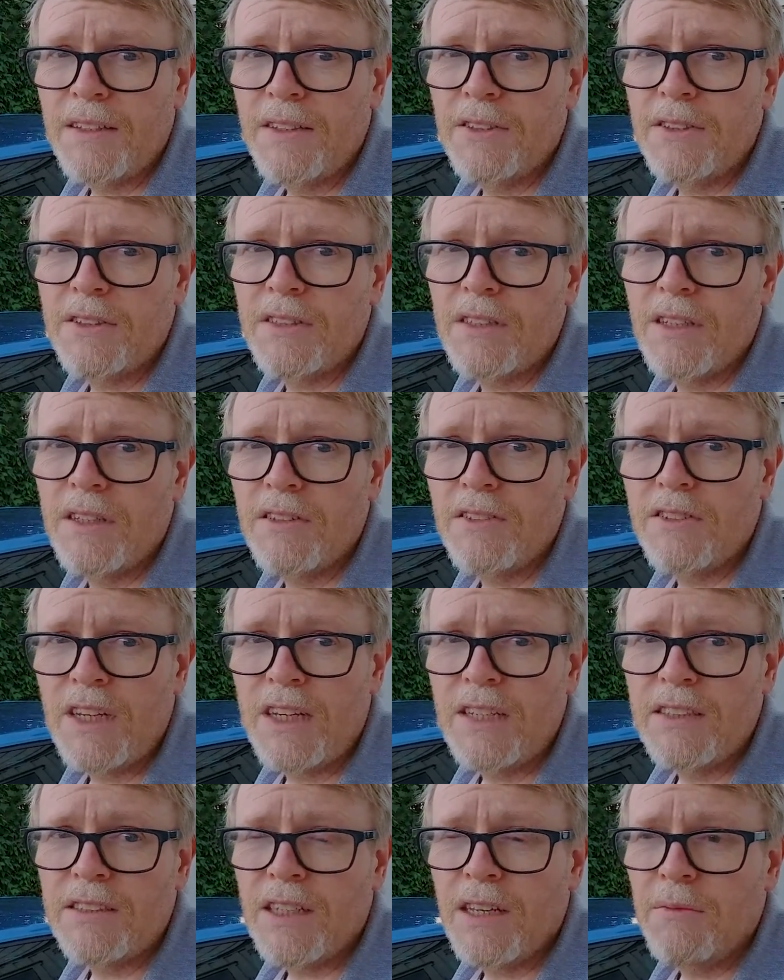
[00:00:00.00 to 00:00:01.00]
just
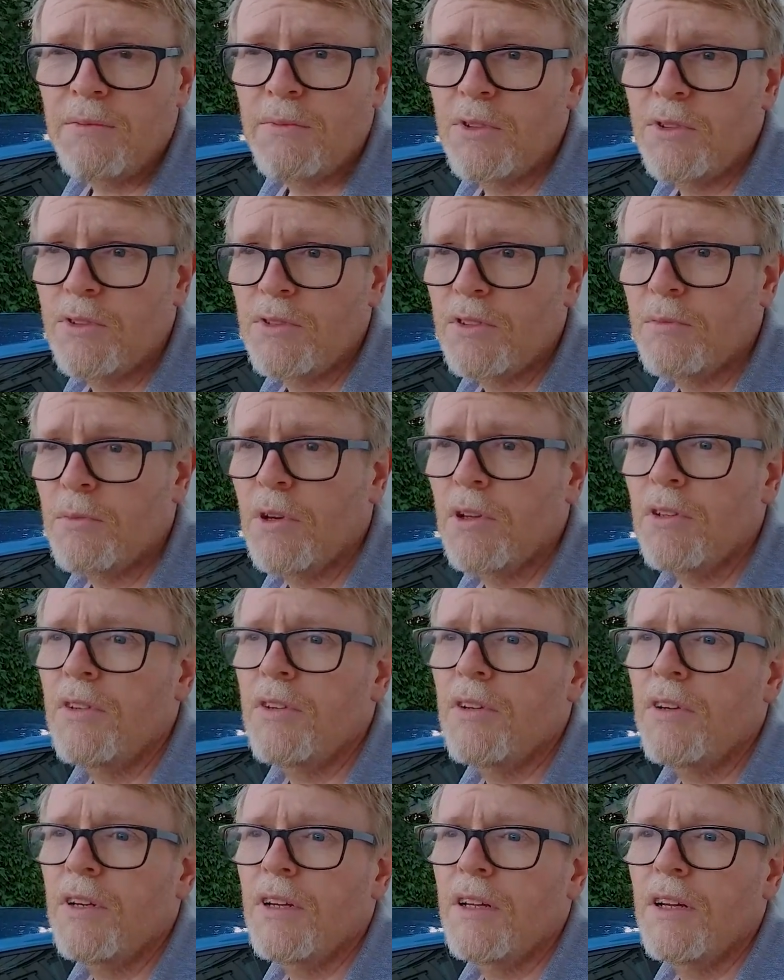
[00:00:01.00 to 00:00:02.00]
changed them to some
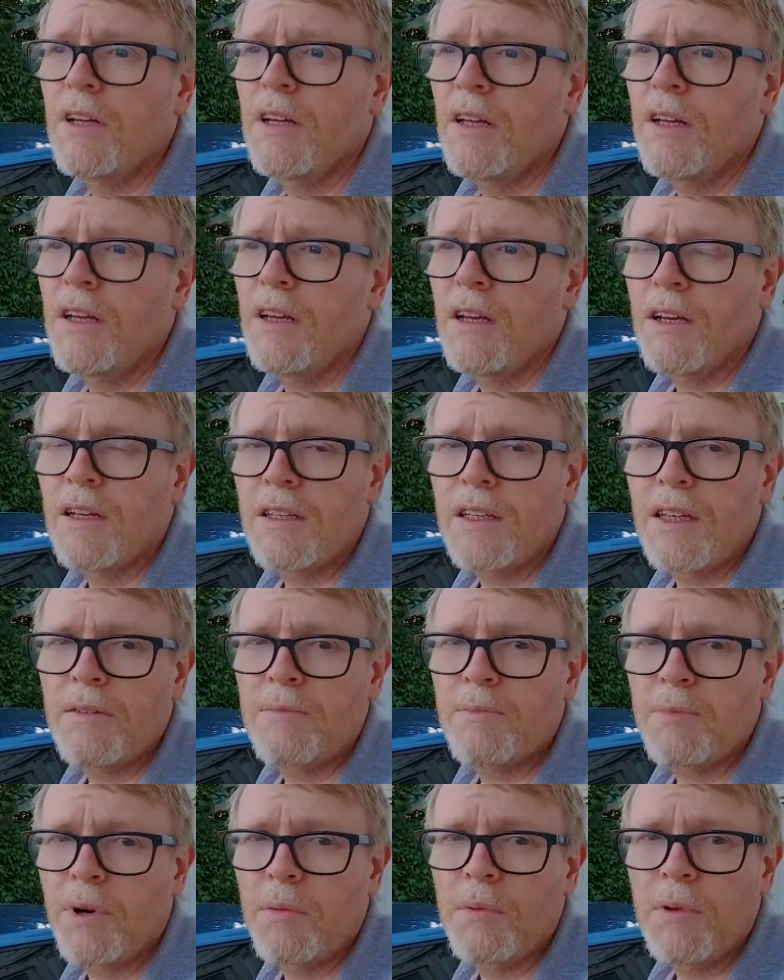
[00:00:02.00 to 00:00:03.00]
other, and
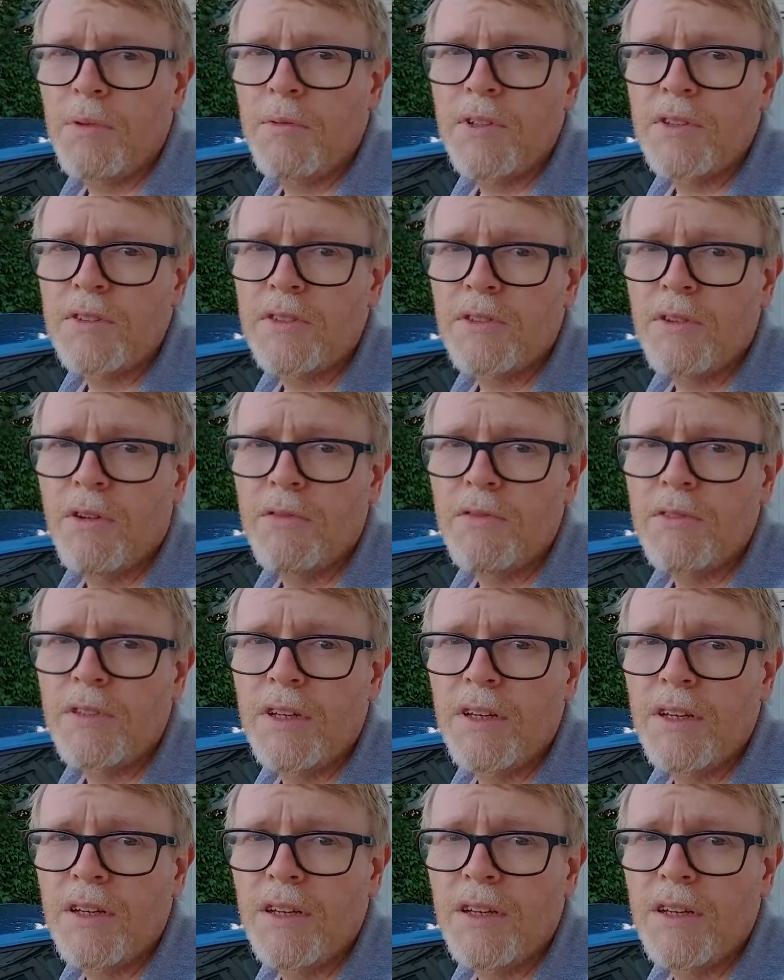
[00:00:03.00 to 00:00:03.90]
that problem was solved.